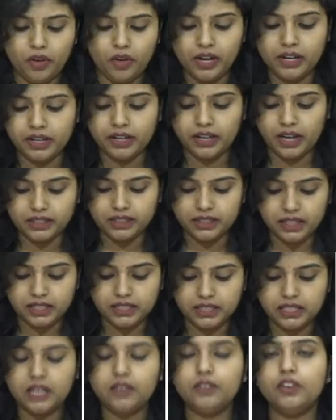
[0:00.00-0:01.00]
while at
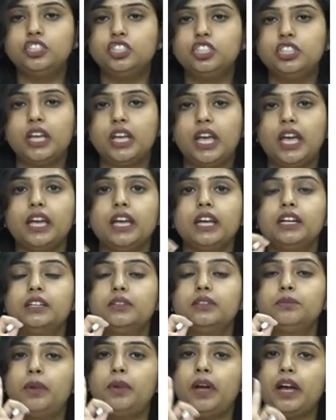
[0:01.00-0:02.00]
the receiver
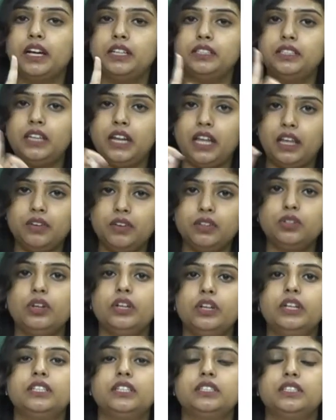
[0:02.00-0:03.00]
check packet 3, even
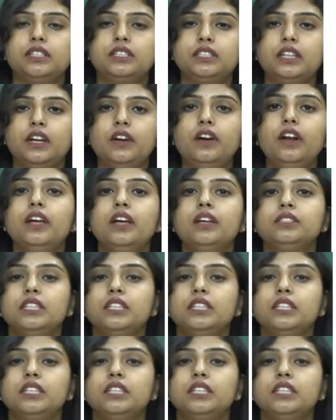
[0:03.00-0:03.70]
though it is received,